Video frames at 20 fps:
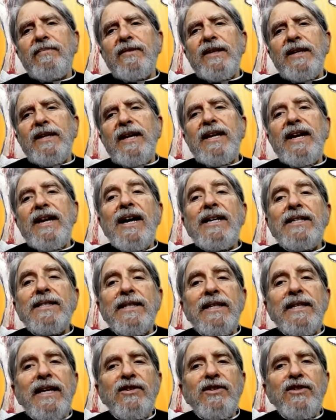And
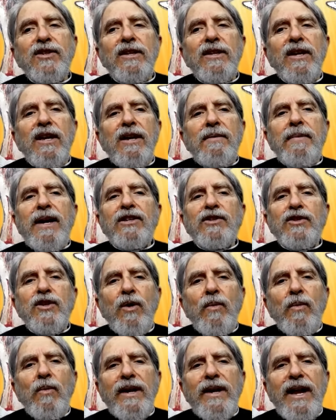isolation makes no
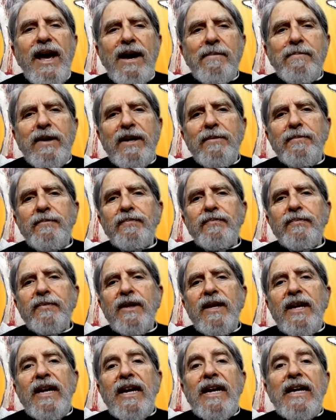one happy.
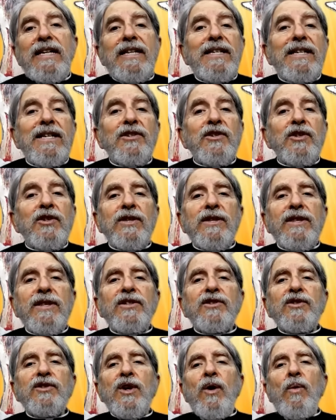In addition to
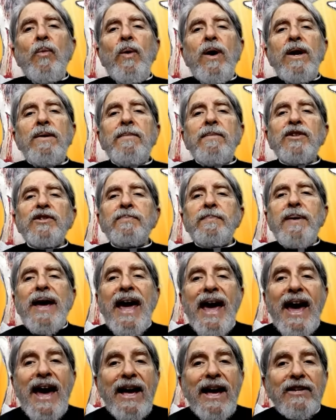this, one must
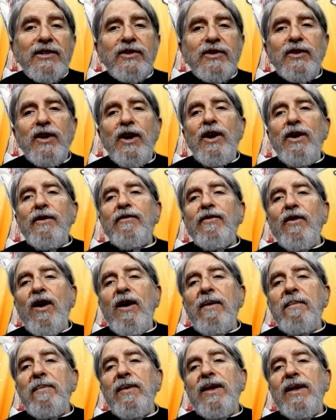pass
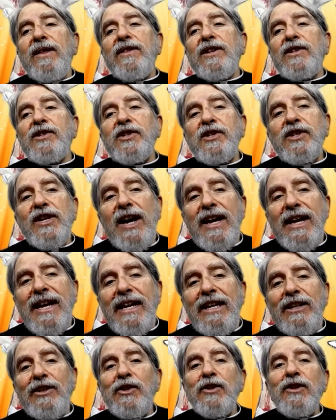from the
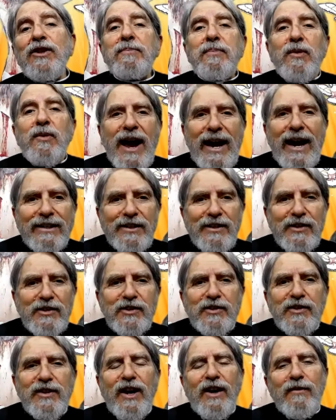study to the
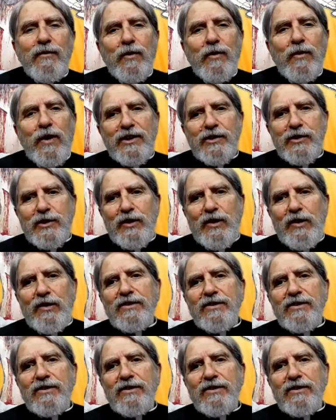practice of what is learned.